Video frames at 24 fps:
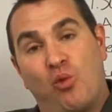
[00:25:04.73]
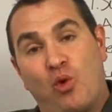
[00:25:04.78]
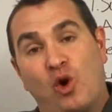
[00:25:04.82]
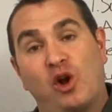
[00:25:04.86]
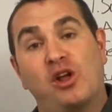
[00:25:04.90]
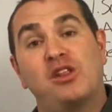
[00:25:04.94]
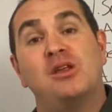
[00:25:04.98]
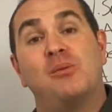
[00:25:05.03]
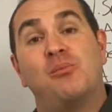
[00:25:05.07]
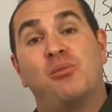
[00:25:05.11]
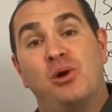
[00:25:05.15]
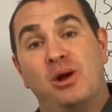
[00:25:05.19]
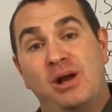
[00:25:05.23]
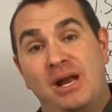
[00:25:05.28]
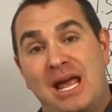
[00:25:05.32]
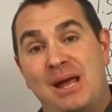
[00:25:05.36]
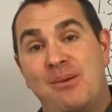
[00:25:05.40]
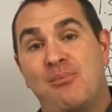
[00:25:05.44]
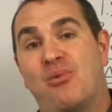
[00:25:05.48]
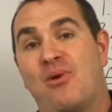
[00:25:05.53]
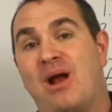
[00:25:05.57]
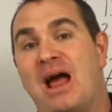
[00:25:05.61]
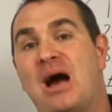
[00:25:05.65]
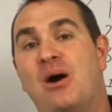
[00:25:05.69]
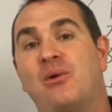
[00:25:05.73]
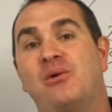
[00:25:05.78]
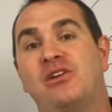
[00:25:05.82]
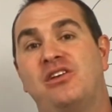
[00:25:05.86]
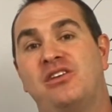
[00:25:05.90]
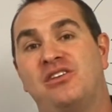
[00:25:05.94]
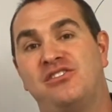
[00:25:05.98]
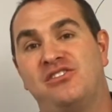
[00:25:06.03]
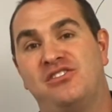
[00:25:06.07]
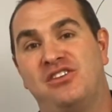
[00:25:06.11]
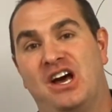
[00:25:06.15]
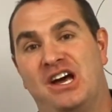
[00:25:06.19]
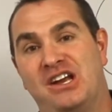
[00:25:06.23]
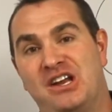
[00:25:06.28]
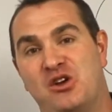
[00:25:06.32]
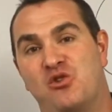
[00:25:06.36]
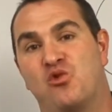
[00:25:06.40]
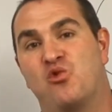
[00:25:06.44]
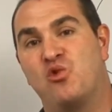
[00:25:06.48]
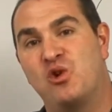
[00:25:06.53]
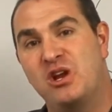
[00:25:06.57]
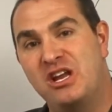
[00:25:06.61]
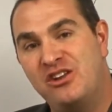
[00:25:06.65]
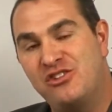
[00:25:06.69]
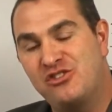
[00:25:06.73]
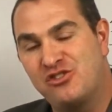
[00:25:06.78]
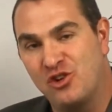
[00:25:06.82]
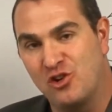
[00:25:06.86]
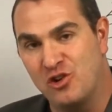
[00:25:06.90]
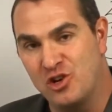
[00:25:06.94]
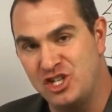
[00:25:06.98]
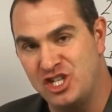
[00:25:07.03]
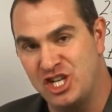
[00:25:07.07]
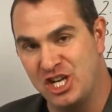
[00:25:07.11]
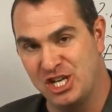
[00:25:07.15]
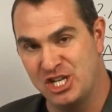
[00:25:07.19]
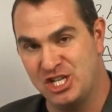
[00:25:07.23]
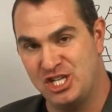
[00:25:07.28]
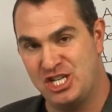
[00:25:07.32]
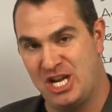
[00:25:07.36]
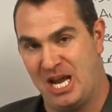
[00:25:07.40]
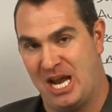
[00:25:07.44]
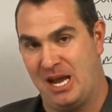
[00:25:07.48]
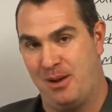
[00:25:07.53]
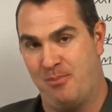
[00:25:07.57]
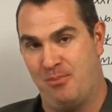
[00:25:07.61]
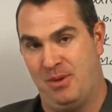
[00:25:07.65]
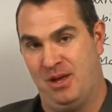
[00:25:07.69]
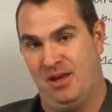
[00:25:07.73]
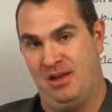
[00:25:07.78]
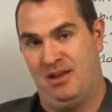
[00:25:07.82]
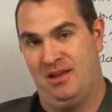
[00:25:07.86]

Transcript: work that Brene Brown has done in researching shame